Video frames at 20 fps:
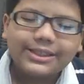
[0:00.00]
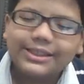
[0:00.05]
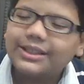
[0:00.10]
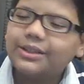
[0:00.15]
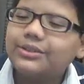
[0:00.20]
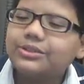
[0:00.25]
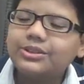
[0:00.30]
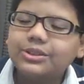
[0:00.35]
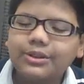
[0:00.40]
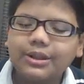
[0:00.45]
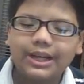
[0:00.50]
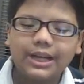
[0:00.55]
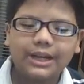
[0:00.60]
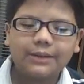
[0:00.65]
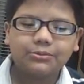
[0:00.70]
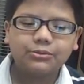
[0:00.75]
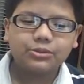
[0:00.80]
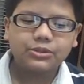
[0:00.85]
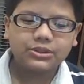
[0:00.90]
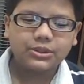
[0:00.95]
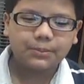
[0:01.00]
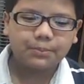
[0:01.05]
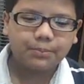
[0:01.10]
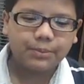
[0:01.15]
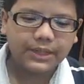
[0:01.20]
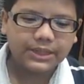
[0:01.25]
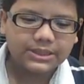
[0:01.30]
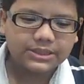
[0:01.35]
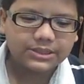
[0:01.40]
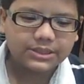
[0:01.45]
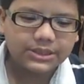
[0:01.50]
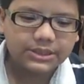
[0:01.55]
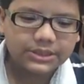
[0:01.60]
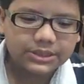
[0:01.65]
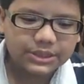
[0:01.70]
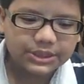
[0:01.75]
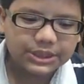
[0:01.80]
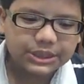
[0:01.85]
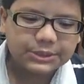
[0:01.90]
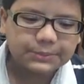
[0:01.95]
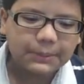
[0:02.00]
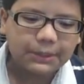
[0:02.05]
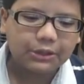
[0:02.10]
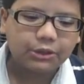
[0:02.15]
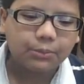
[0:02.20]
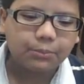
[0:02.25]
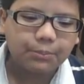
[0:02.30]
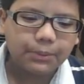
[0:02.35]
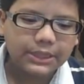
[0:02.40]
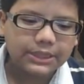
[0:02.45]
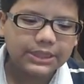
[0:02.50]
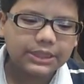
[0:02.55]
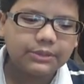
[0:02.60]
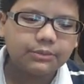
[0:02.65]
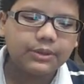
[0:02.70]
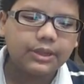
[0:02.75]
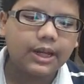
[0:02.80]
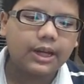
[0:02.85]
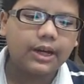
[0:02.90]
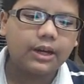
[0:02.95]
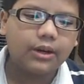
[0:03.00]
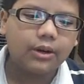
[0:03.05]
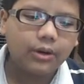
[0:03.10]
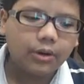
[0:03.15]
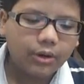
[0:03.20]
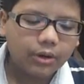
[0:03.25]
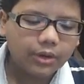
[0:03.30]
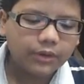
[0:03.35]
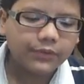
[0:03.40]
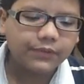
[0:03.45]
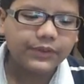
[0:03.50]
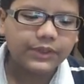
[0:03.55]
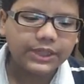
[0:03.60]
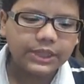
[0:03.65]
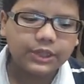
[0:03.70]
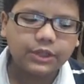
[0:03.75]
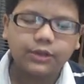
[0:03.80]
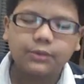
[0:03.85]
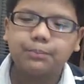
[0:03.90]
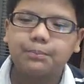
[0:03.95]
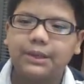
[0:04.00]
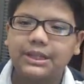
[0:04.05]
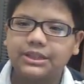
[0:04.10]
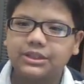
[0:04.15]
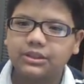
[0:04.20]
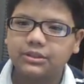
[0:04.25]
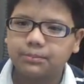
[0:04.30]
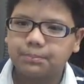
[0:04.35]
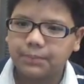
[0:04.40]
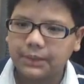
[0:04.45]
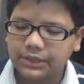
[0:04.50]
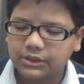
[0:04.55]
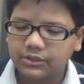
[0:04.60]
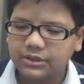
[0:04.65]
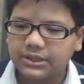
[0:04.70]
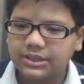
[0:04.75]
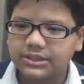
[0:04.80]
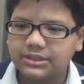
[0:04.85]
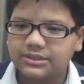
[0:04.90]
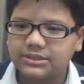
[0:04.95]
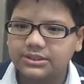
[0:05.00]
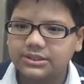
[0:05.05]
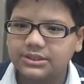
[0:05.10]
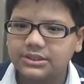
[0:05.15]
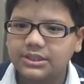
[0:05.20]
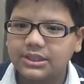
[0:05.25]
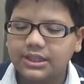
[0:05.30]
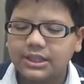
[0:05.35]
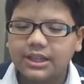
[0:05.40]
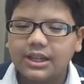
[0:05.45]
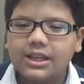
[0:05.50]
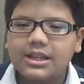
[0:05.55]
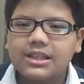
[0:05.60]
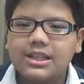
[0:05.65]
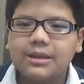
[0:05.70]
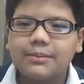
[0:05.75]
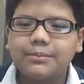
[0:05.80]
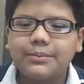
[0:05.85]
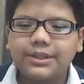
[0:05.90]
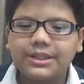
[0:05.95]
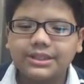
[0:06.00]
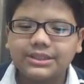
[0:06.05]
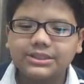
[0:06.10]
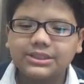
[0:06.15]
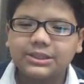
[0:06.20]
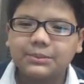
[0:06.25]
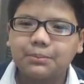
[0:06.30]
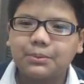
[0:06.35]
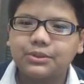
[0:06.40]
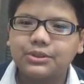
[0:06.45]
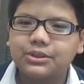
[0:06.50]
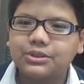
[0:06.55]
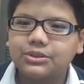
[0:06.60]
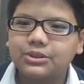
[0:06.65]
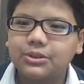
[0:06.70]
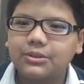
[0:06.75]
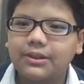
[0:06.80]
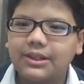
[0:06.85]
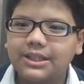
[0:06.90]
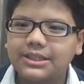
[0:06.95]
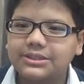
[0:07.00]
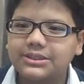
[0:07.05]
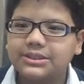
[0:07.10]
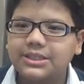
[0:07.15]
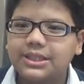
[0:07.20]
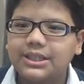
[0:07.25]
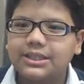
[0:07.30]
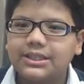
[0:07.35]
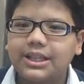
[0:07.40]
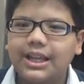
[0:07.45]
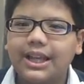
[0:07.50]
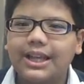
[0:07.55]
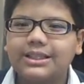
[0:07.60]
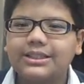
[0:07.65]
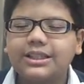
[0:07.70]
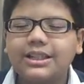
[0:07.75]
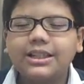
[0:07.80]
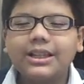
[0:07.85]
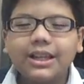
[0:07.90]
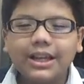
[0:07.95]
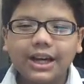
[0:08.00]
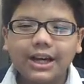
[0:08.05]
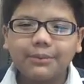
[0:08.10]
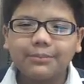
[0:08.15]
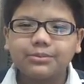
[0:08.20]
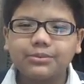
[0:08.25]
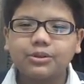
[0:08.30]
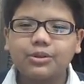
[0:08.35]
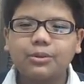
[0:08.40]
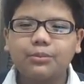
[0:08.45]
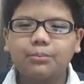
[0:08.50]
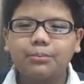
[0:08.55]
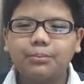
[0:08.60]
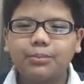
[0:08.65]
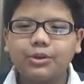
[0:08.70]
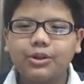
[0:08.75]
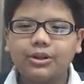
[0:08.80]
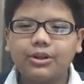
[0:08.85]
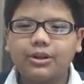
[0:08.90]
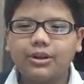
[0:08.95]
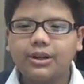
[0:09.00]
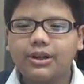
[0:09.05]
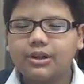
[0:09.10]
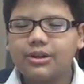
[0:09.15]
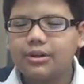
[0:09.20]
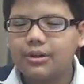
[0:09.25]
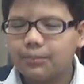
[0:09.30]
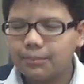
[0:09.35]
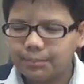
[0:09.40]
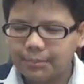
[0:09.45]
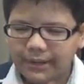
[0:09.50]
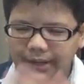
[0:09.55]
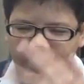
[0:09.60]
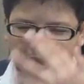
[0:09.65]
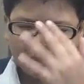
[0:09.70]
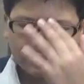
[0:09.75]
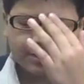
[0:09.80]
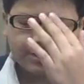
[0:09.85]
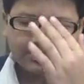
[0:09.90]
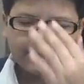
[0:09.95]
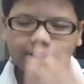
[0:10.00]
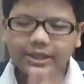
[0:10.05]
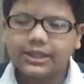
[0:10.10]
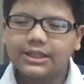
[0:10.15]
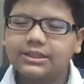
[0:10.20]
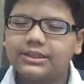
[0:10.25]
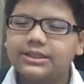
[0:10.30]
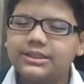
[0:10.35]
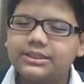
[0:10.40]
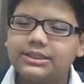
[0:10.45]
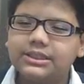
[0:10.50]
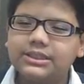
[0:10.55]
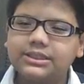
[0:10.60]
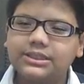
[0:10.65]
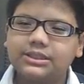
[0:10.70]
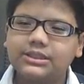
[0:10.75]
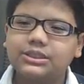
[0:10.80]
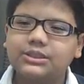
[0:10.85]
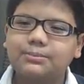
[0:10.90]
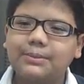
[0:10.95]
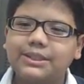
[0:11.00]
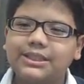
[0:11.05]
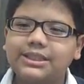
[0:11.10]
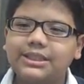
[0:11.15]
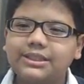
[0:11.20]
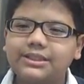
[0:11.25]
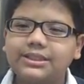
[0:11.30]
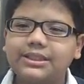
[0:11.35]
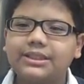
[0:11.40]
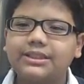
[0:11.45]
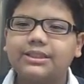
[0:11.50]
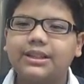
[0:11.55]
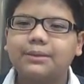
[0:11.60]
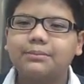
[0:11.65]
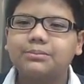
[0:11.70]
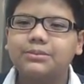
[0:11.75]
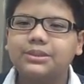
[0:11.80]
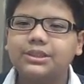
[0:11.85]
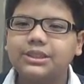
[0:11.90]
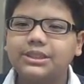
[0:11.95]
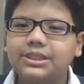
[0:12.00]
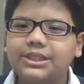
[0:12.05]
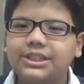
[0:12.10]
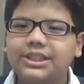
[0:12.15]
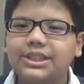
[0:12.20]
They also help to suppress disease by competing with or feeding on pathogens. That means the protozoas they actually help compel diseases by eating up the